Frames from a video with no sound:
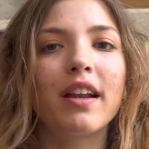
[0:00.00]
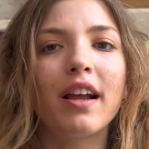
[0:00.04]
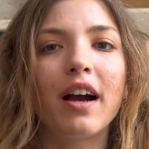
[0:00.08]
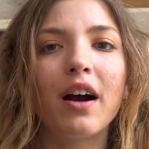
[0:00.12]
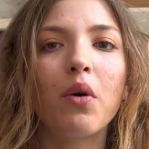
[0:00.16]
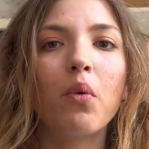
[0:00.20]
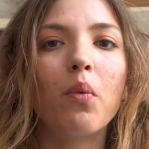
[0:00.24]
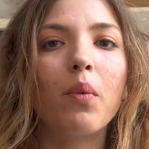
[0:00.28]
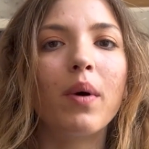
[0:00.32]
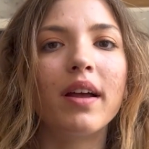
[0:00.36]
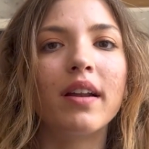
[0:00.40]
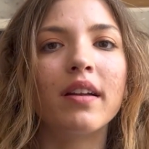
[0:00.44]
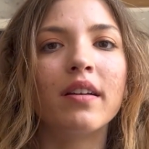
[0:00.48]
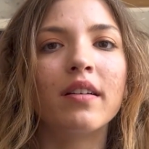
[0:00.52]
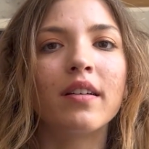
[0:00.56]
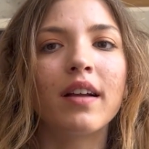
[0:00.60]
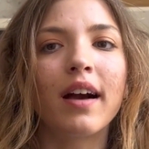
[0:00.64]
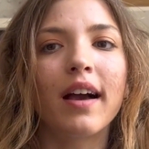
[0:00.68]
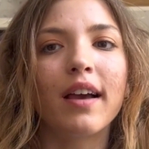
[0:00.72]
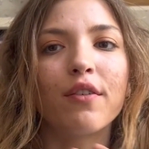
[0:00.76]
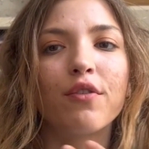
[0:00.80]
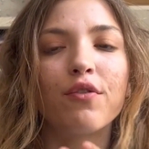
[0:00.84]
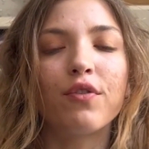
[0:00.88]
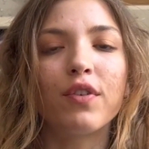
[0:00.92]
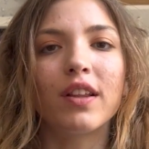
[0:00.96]
now when
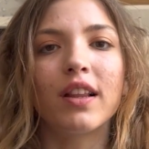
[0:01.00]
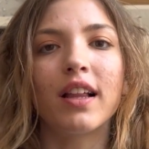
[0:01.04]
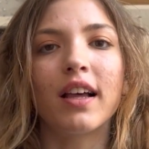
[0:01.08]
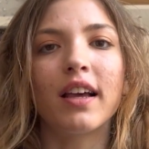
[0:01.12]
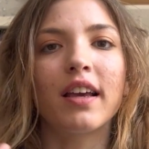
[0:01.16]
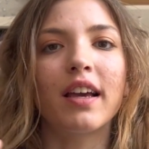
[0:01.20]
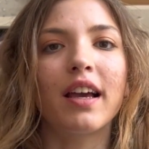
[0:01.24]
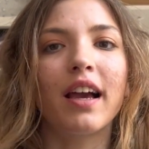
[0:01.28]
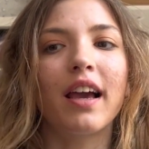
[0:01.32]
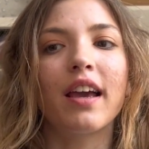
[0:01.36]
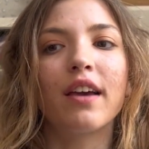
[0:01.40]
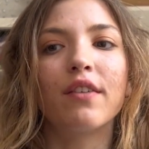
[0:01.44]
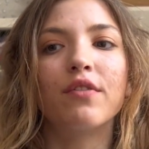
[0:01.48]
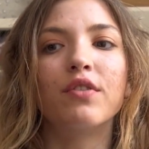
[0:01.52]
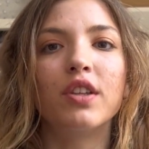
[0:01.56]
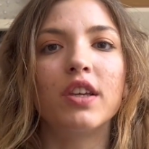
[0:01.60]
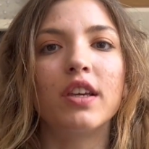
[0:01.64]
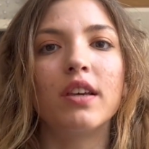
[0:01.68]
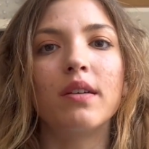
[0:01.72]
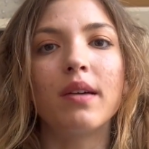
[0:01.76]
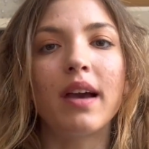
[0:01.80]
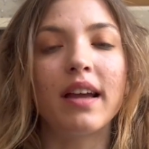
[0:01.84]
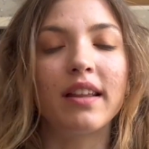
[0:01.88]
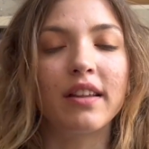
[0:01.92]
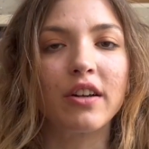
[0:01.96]
I feel like I have
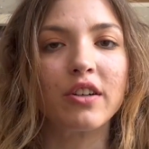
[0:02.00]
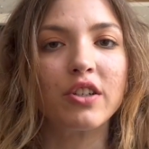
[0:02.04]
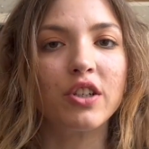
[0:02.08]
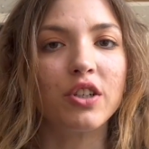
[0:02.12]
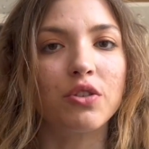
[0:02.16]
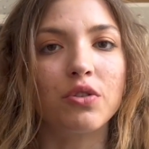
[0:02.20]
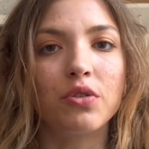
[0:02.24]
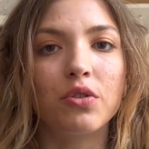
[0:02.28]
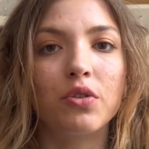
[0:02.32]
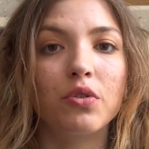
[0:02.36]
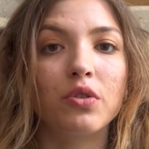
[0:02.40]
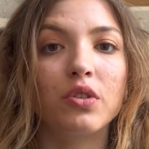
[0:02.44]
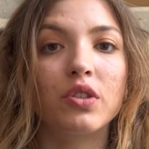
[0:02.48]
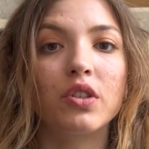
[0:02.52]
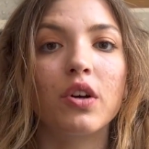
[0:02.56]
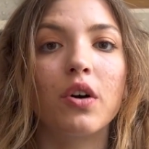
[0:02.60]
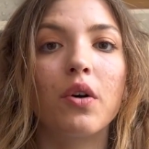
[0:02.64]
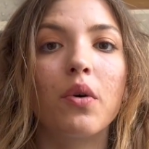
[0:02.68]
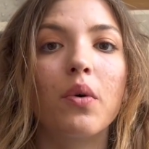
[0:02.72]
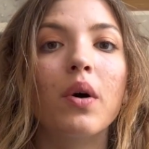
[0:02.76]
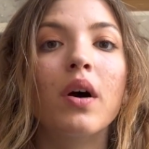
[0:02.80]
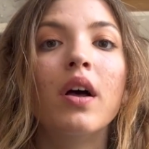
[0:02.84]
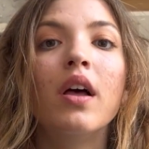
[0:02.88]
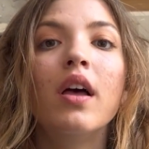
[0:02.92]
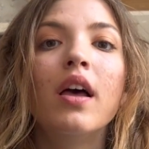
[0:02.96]
the energy to do
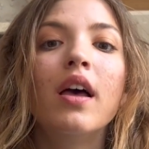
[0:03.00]
so.